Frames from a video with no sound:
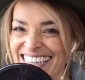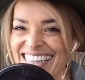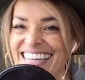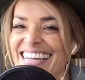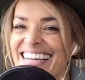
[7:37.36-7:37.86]

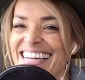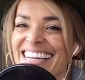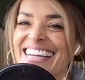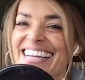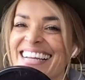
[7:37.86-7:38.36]

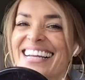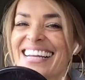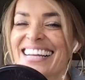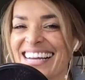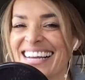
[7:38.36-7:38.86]

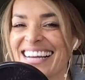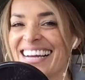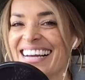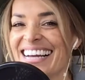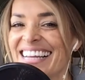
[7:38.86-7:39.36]

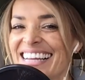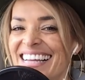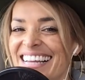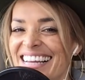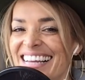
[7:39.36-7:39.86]

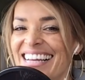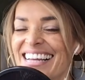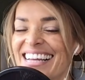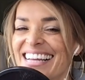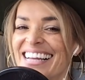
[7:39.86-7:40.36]

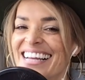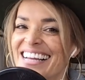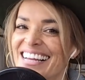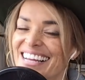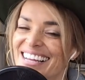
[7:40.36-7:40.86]

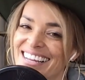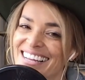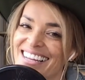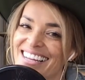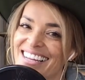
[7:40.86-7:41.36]

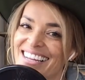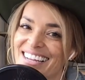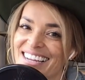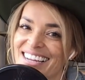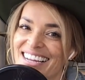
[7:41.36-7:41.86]

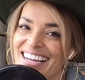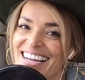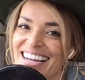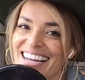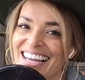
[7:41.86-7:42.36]

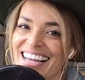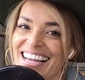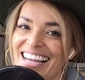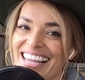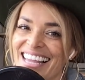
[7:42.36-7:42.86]

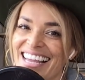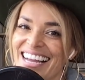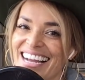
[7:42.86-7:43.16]
No words are spoken by the person on screen.